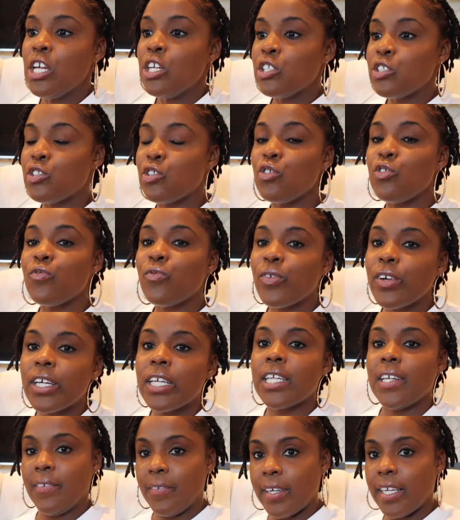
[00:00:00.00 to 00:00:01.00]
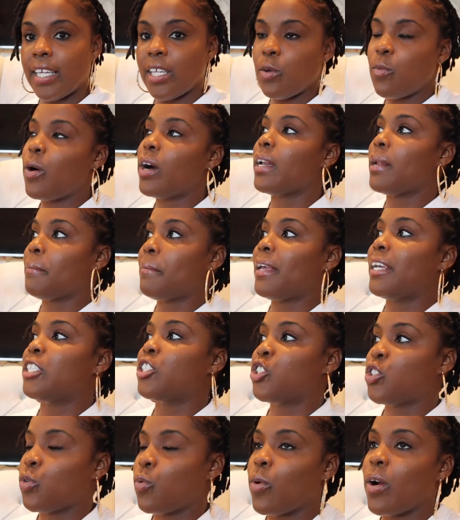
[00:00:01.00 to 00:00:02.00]
So you really, really want to make
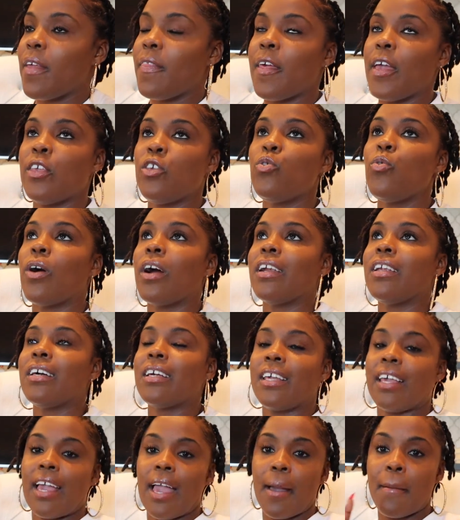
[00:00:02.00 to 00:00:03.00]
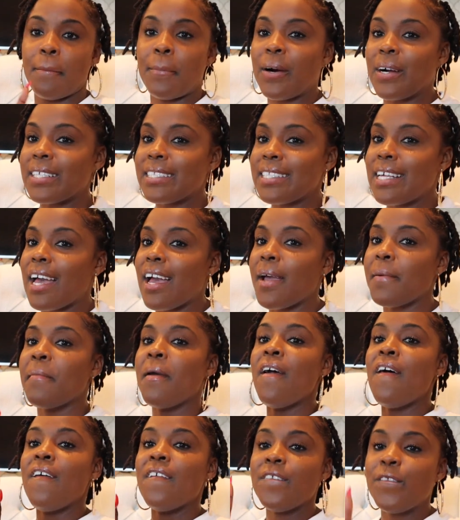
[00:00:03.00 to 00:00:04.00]
sure that you are looking at part-time,
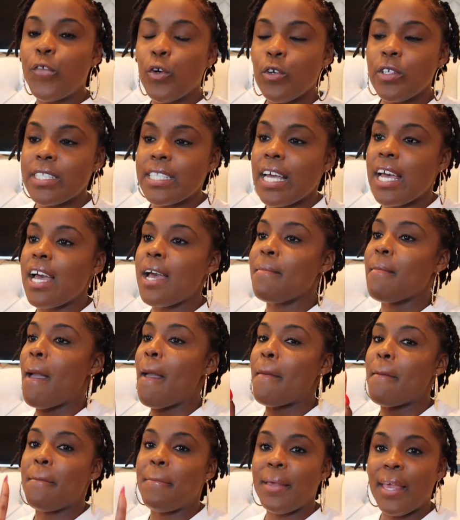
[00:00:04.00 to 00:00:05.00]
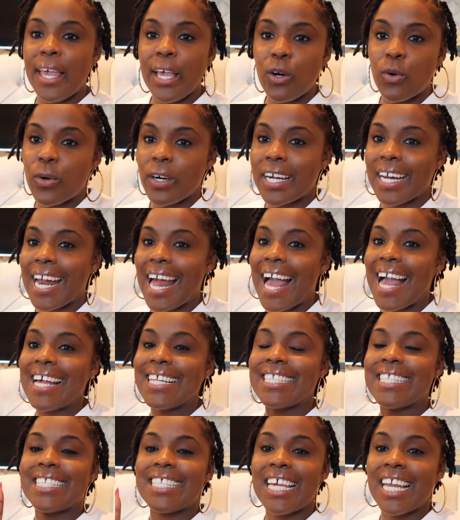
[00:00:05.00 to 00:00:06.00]
full-time, being
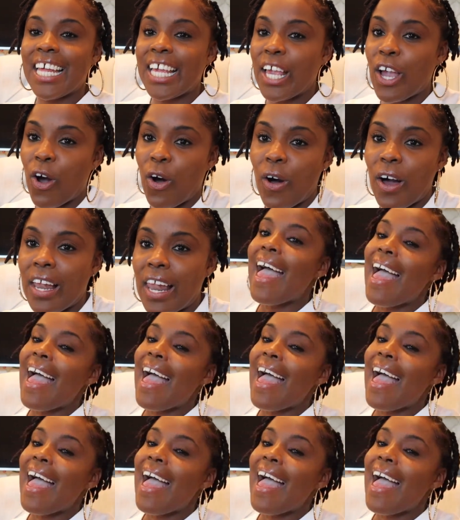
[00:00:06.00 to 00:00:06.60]
organized, getting it all.